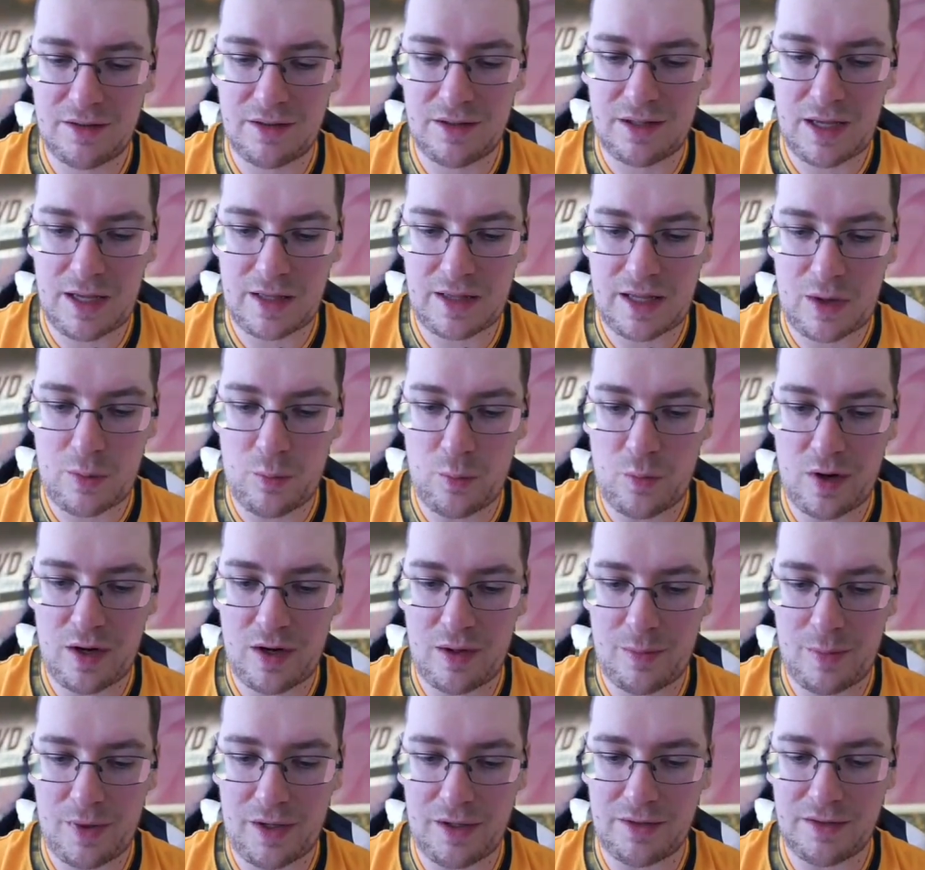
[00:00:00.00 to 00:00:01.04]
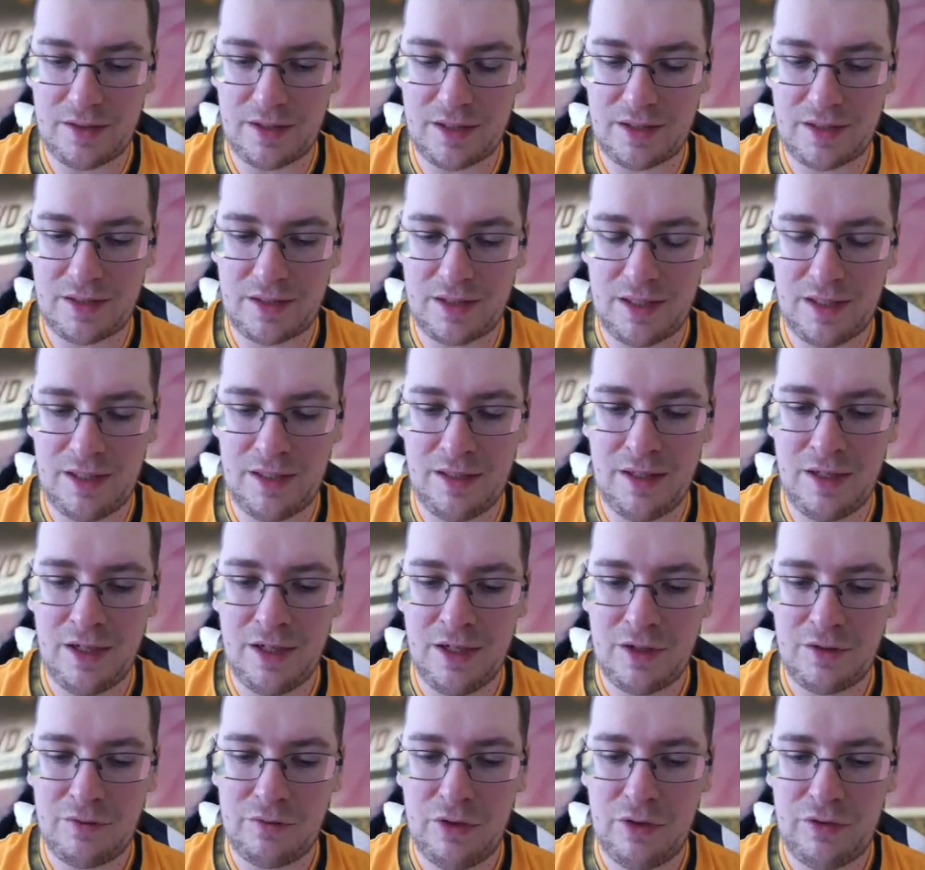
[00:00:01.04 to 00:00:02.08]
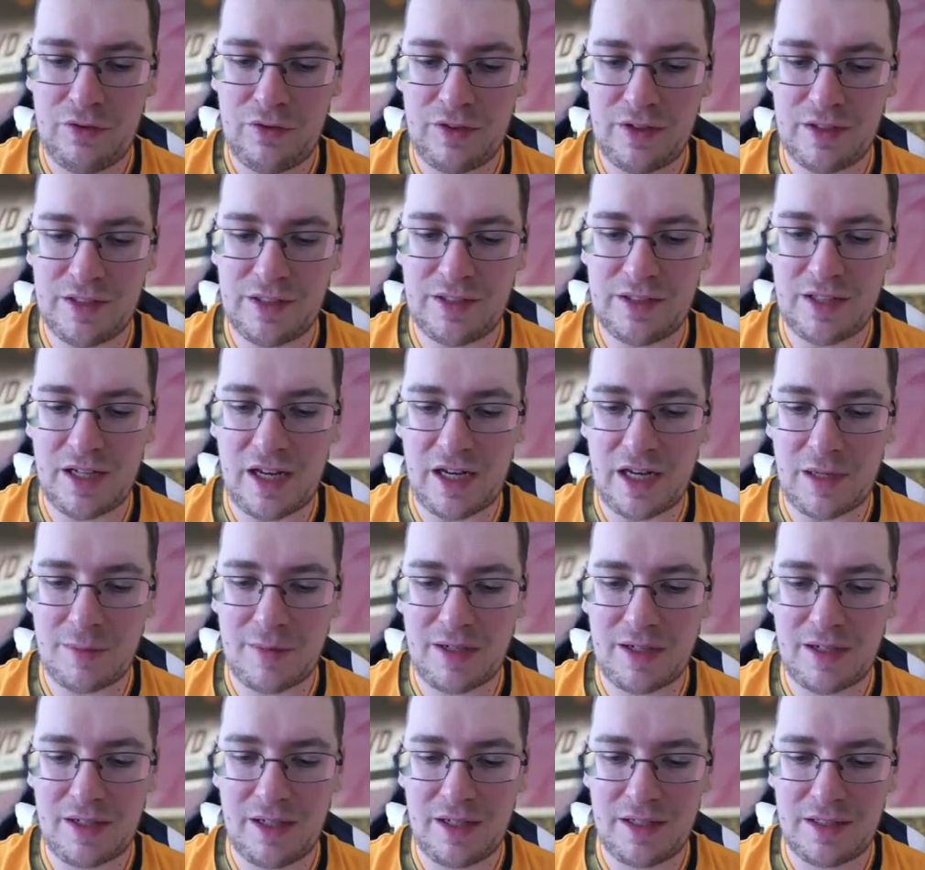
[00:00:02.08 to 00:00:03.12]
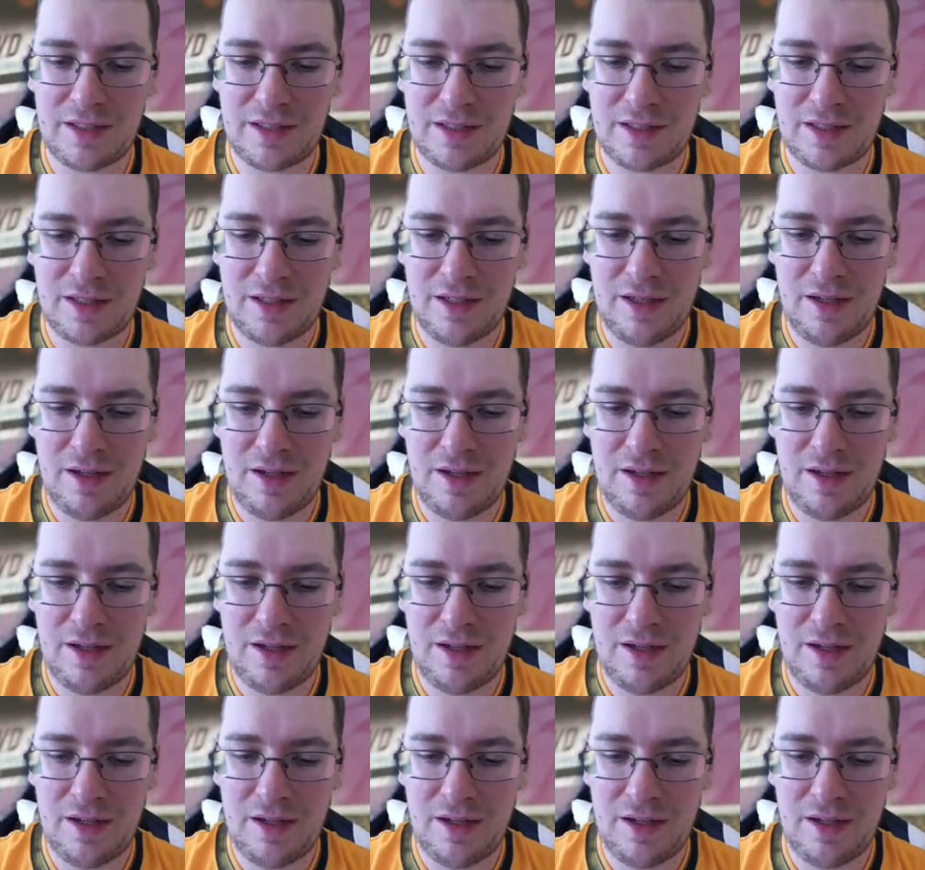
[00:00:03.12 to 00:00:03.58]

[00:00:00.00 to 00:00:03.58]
that white bit is just the roof of the stadium, and I guess